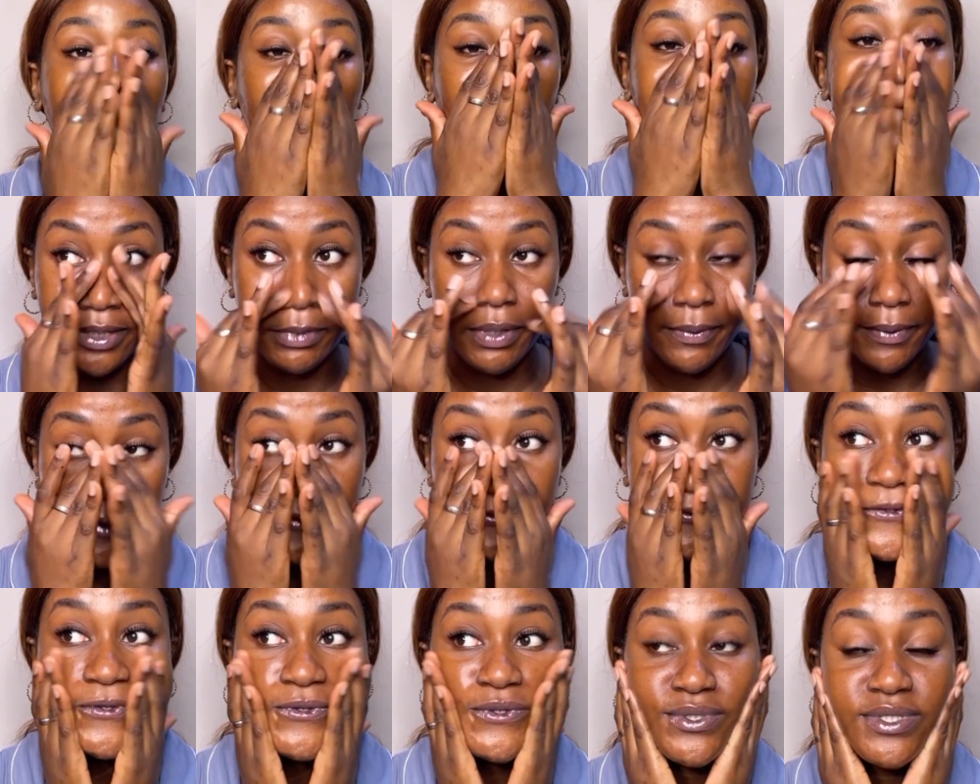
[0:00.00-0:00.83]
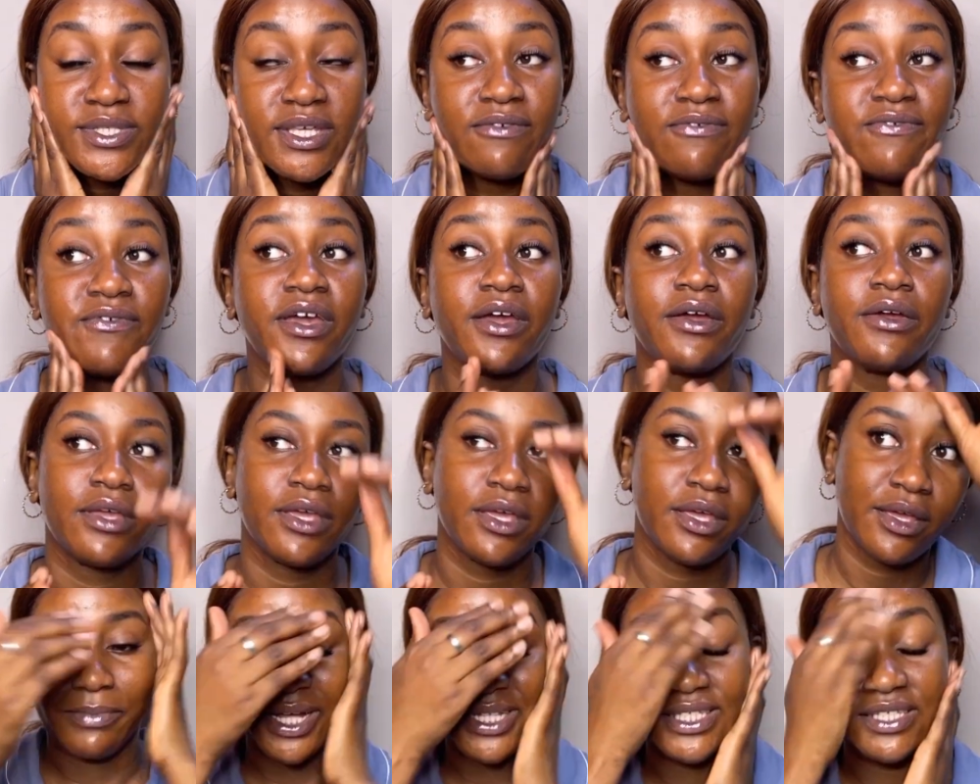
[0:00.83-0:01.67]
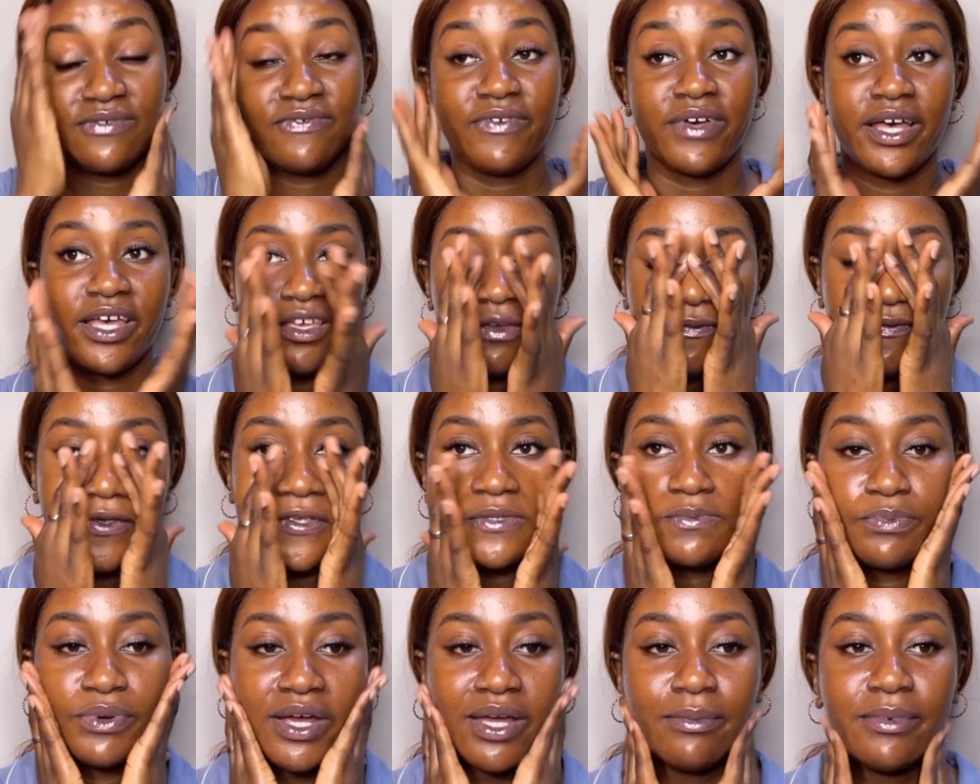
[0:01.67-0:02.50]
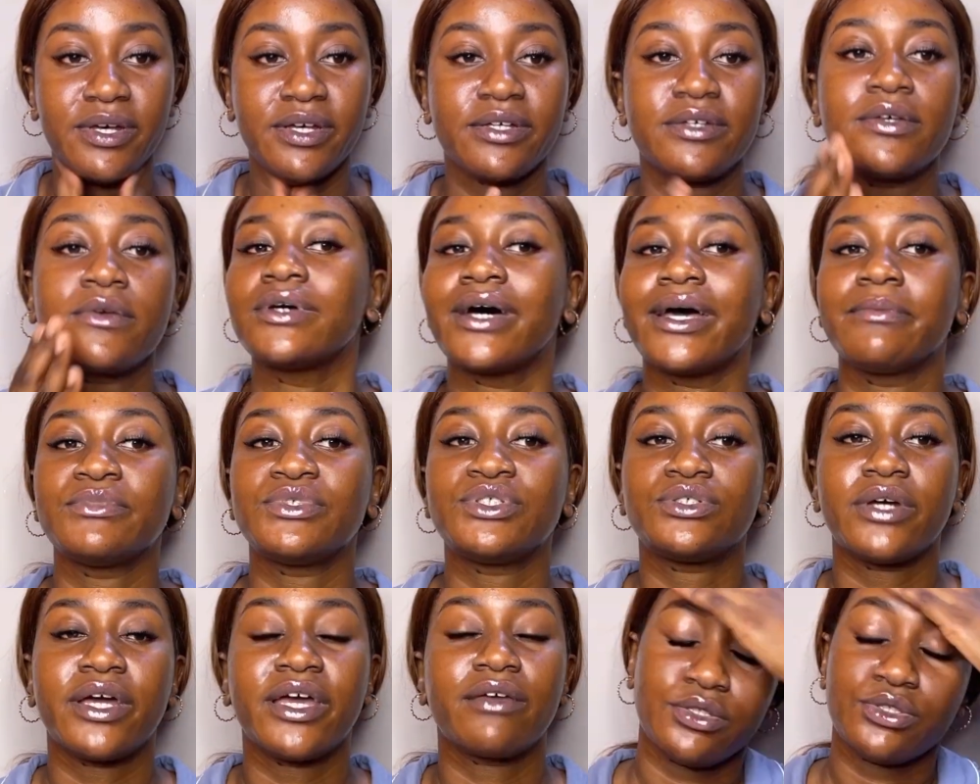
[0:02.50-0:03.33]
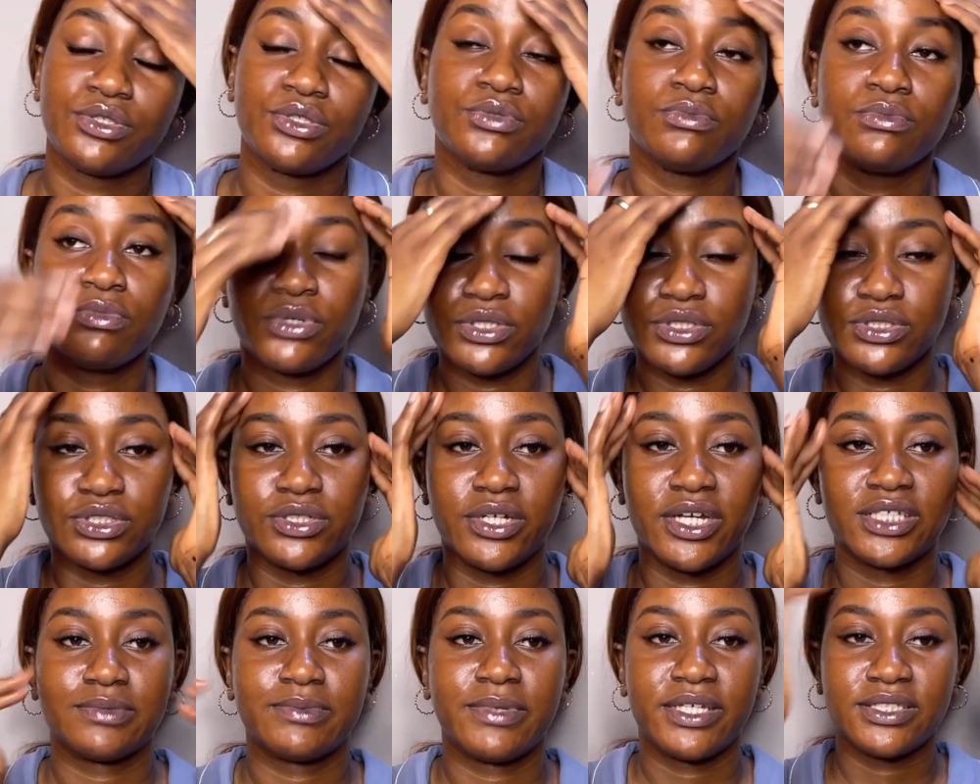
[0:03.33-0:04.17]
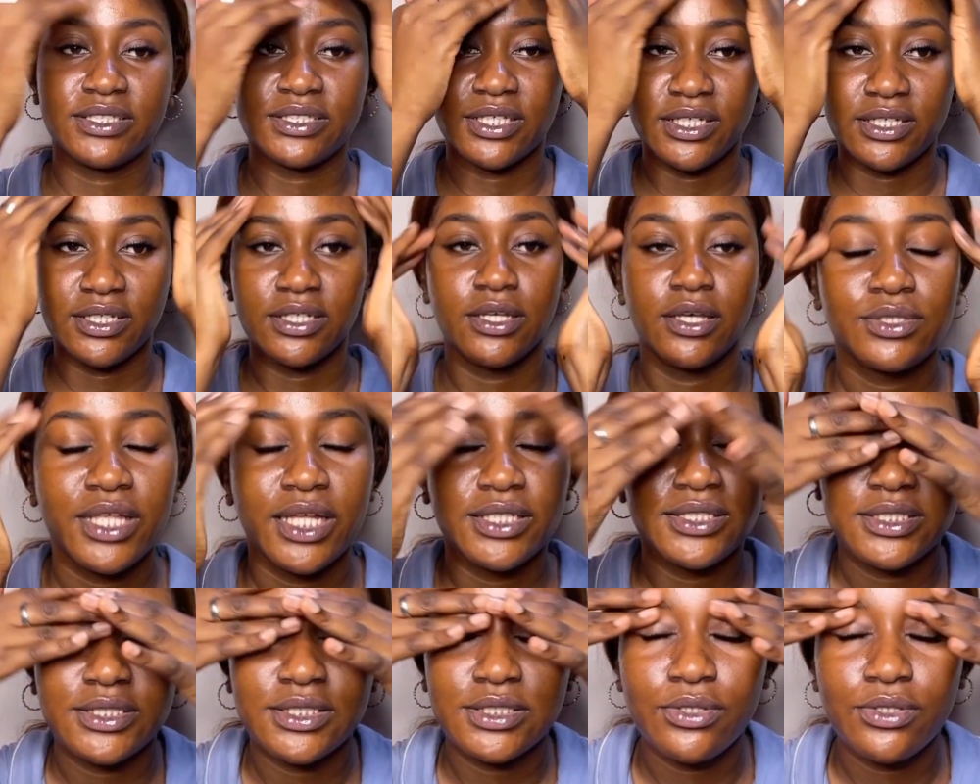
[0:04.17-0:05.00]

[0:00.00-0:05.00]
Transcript: I'm about to use a very mattifying face primer. So I'm trying to moisturize my skin so that it's